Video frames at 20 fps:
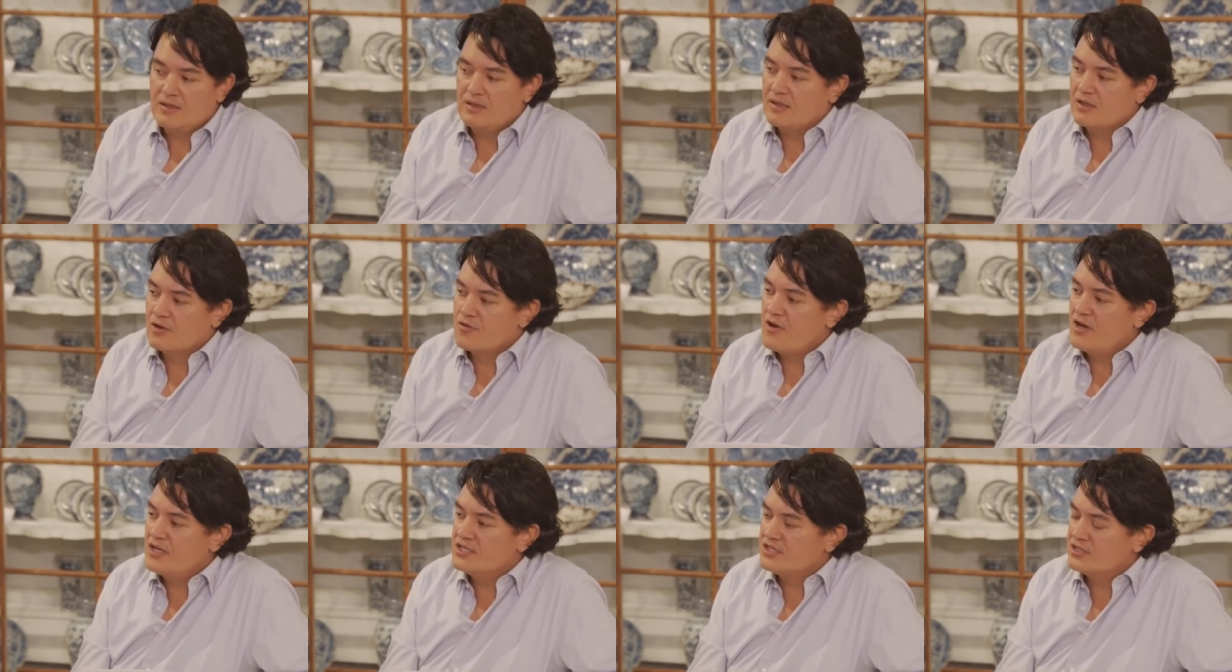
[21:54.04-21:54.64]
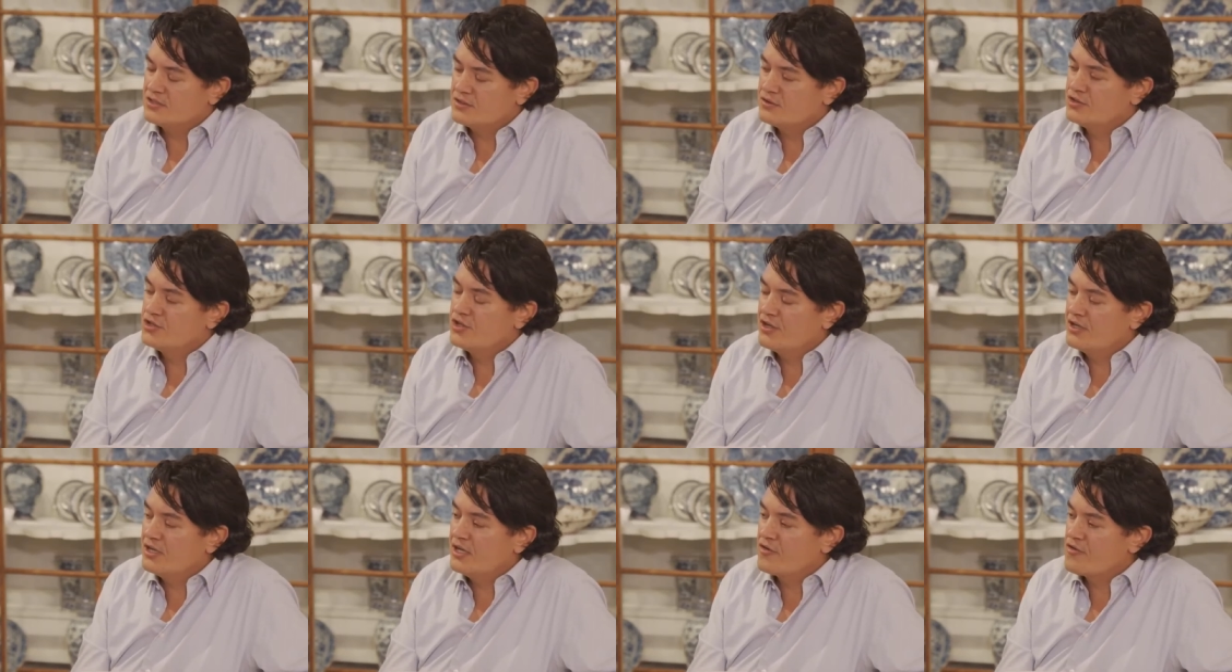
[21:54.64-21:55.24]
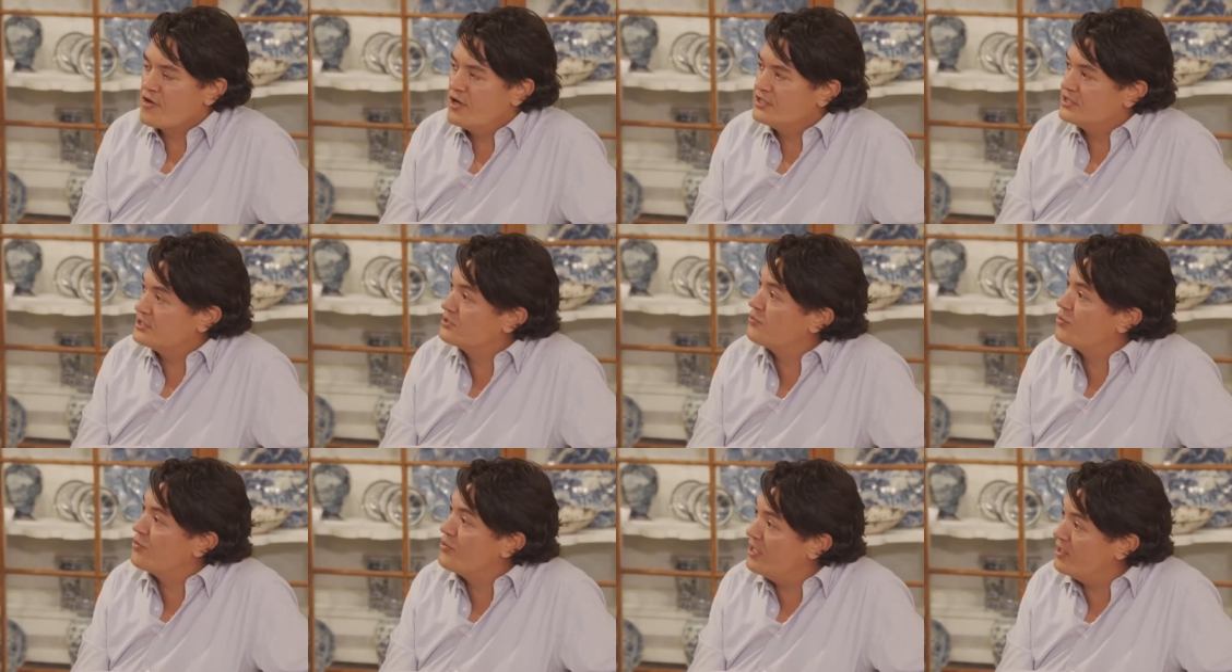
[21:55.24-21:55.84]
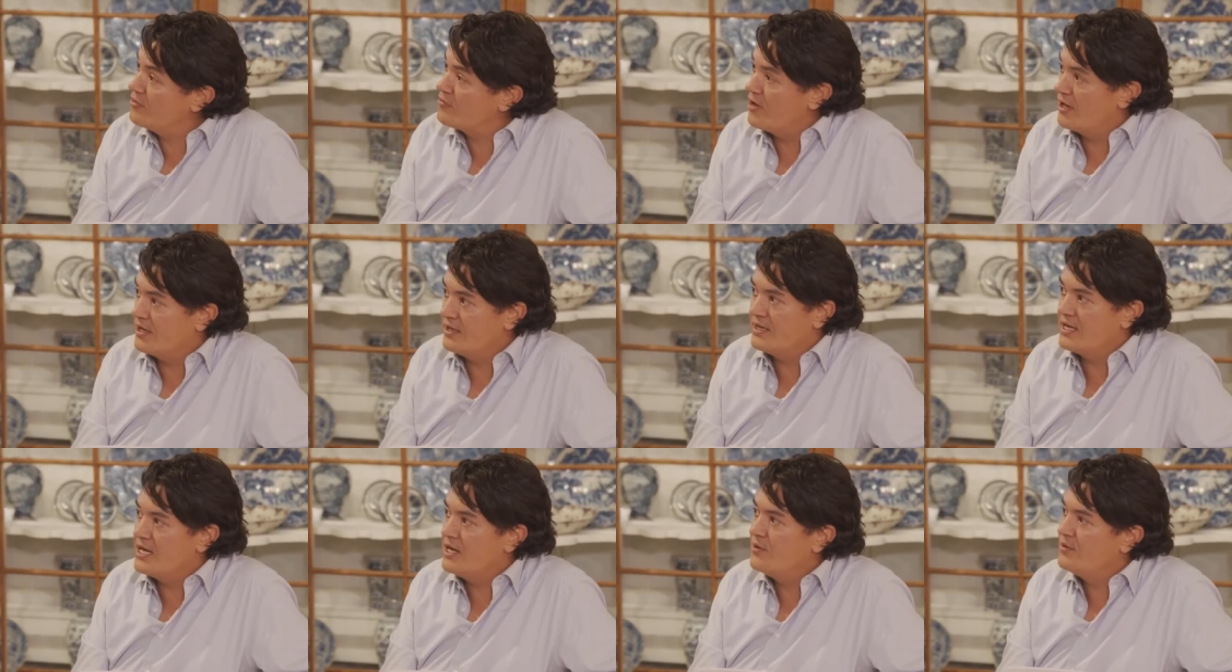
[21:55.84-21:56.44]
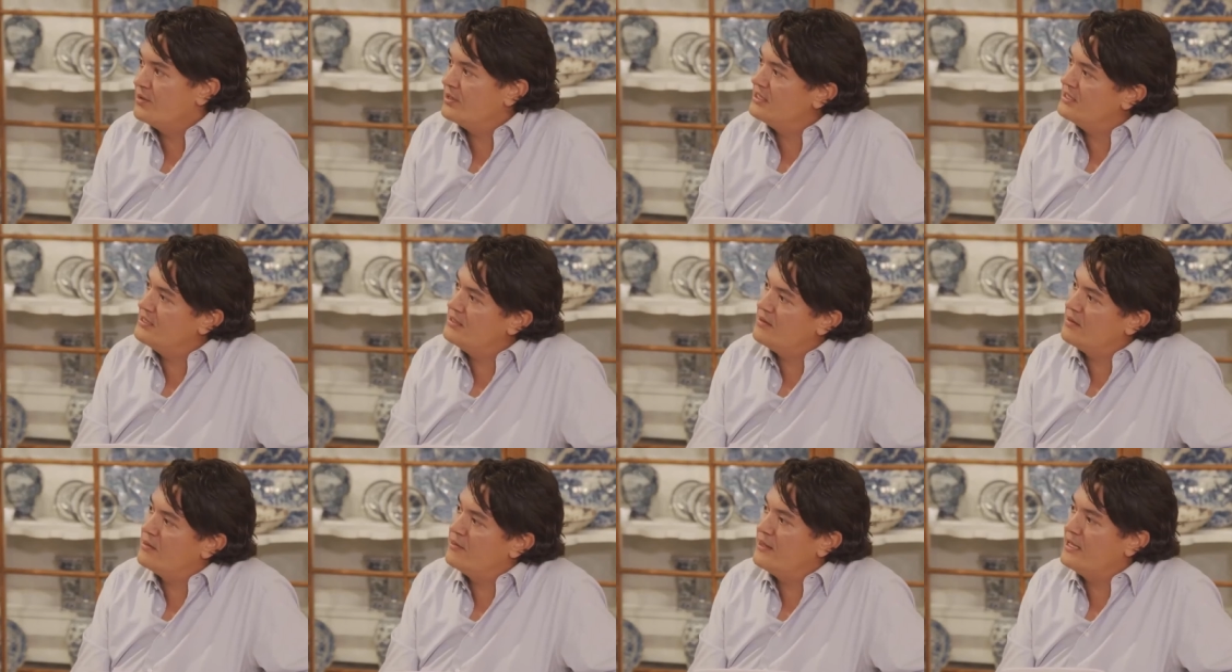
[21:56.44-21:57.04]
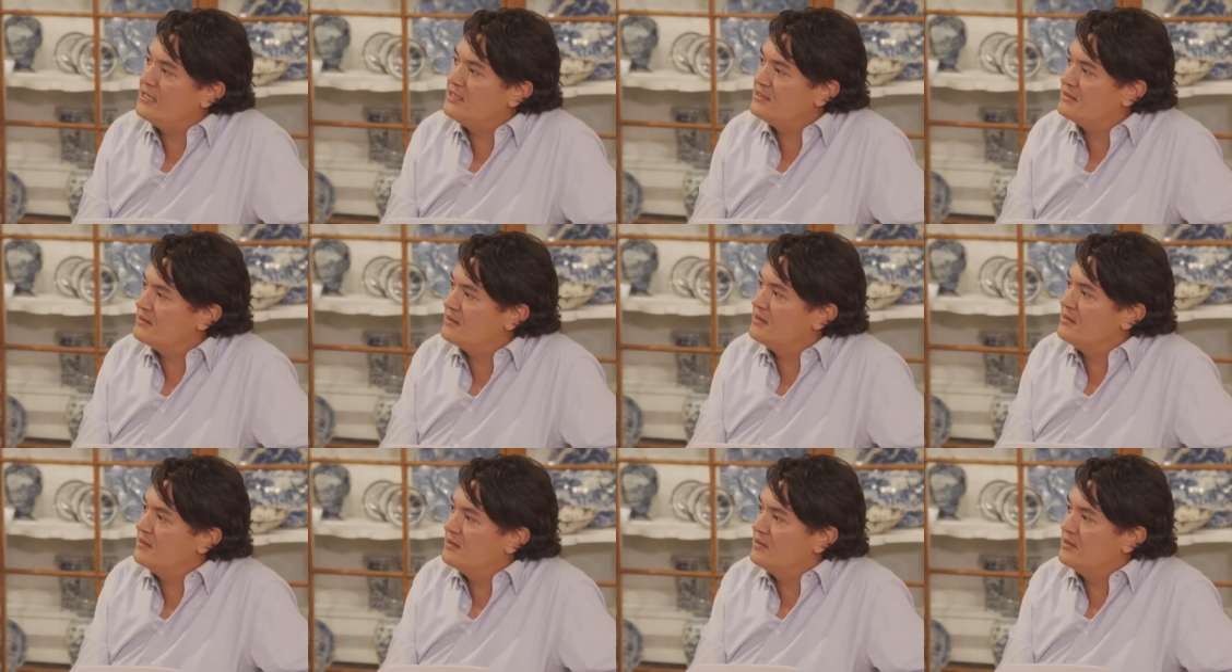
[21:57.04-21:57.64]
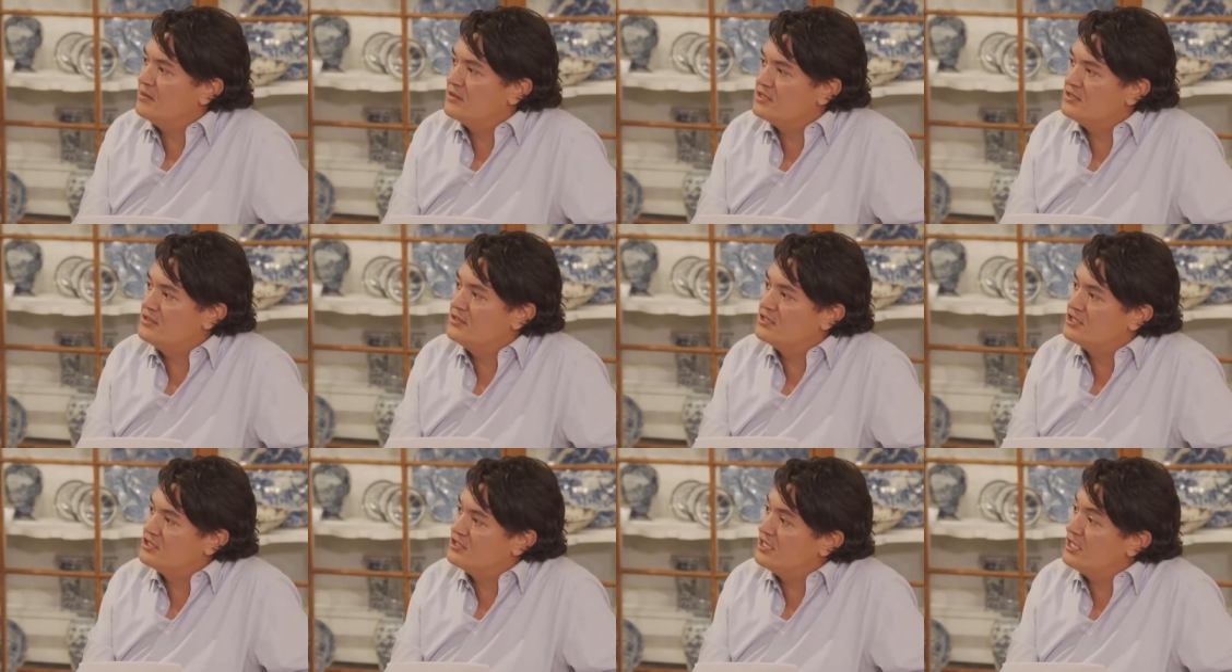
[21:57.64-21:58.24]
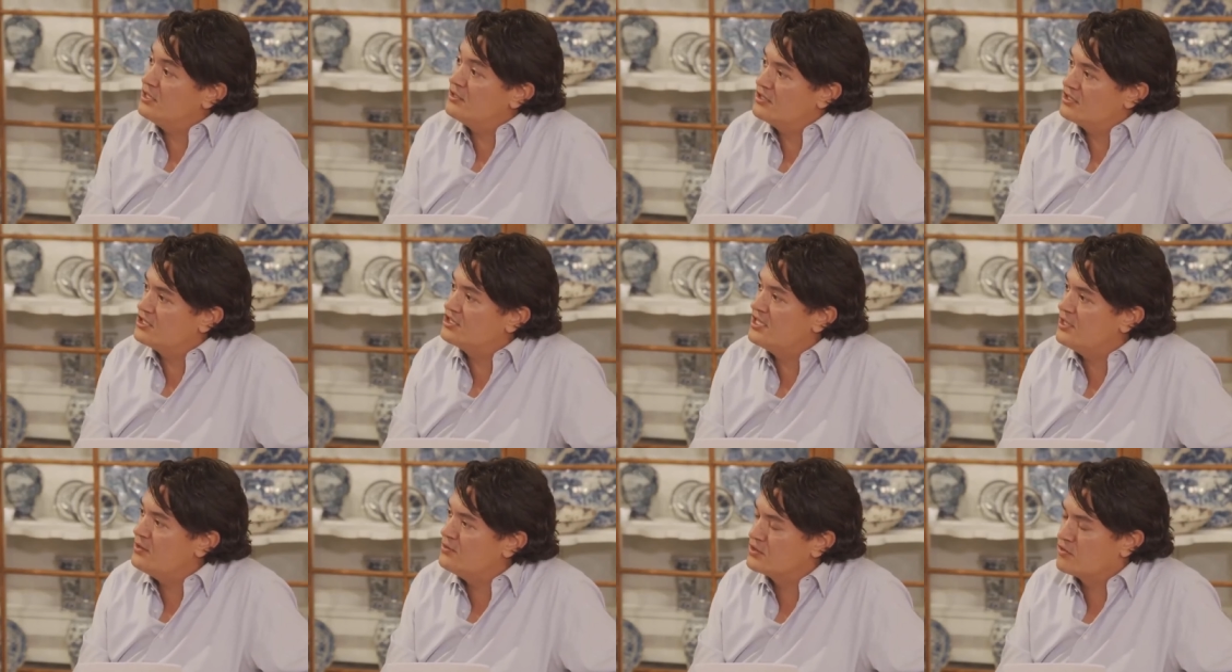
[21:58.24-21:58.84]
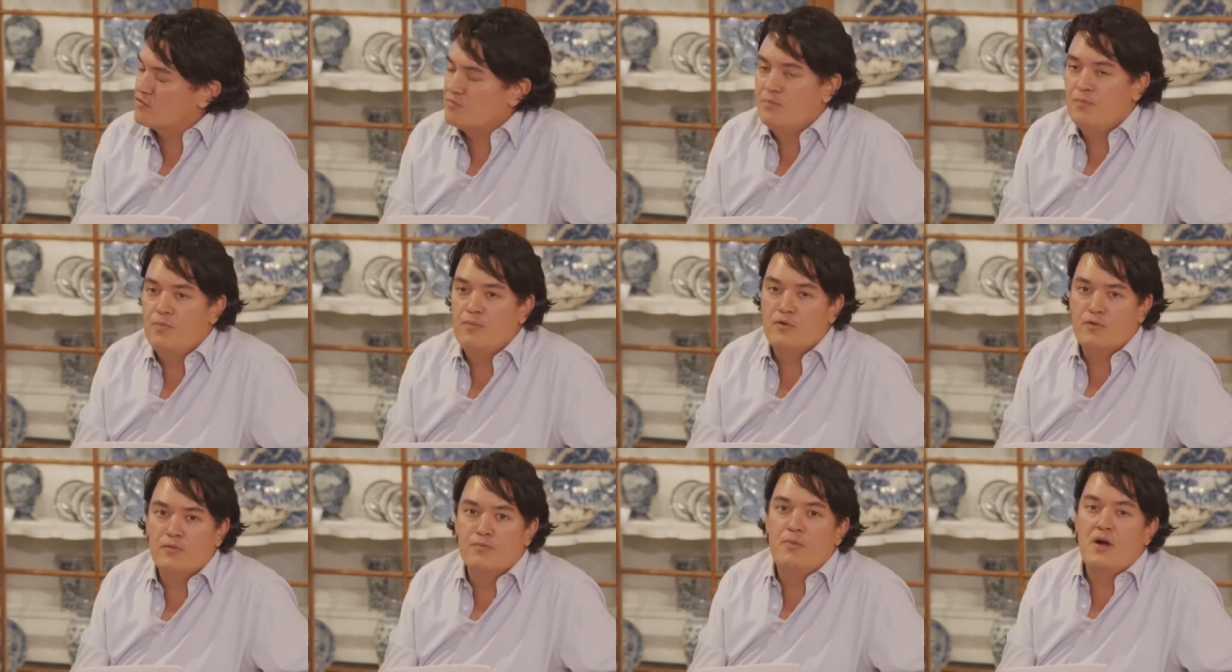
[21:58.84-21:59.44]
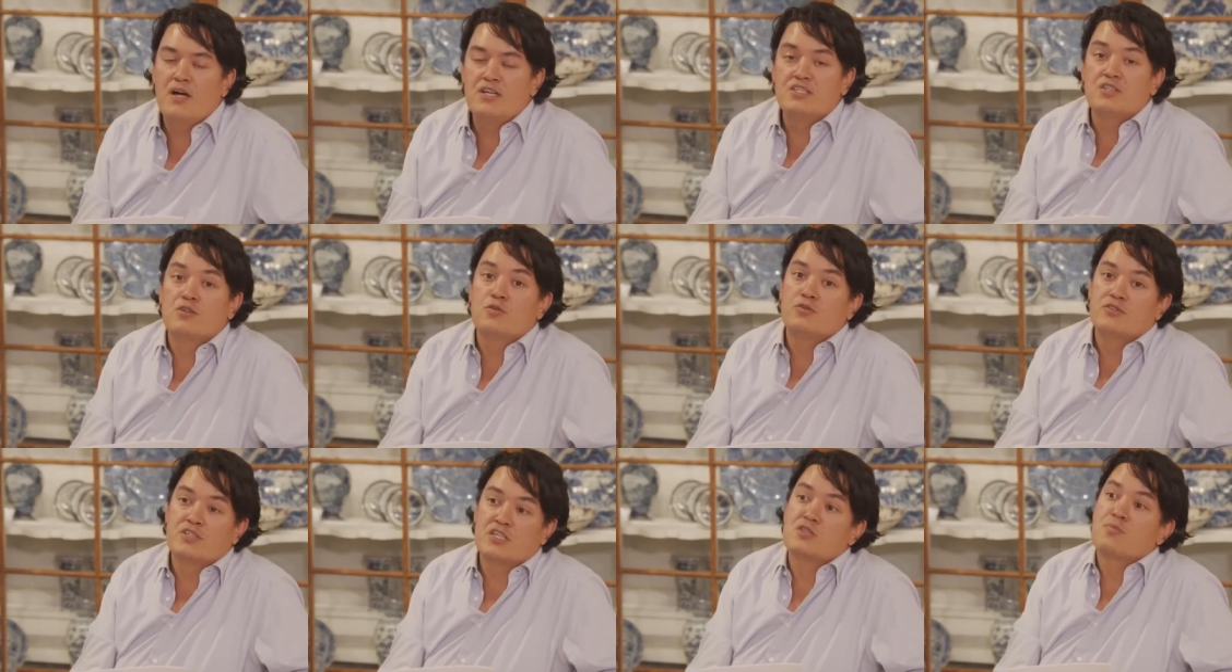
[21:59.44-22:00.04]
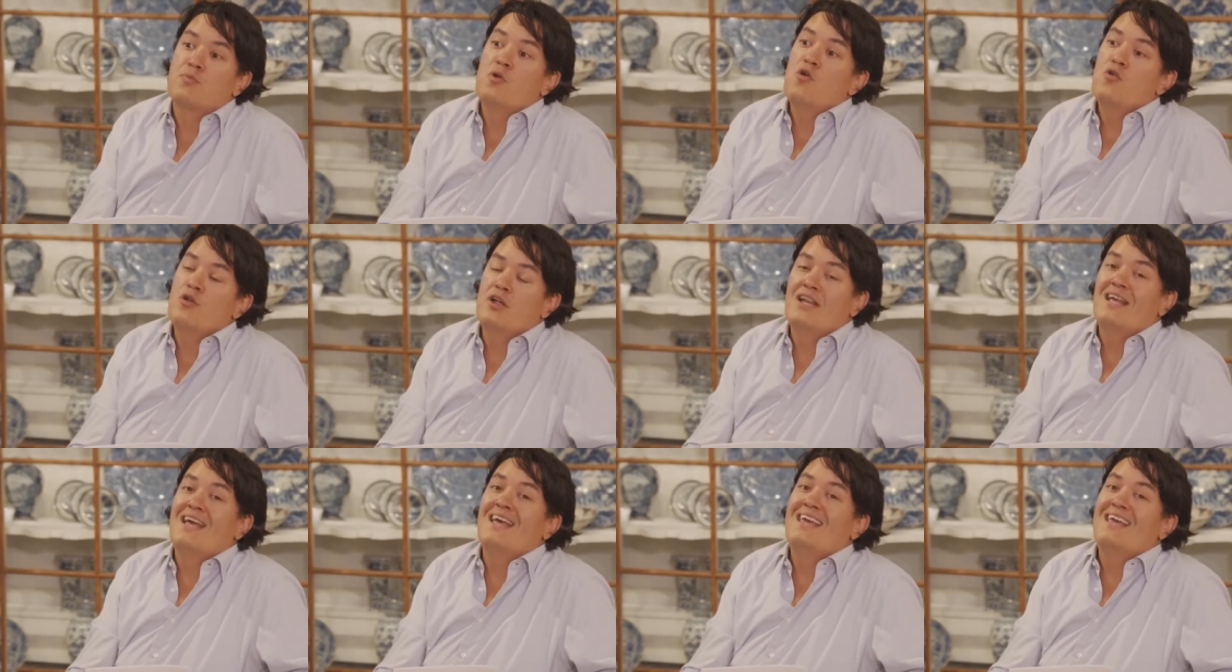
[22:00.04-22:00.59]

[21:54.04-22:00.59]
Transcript: crisis, or during the crisis we're in right now, uh, think the, the, the, the, the sales of, of bicycles exploded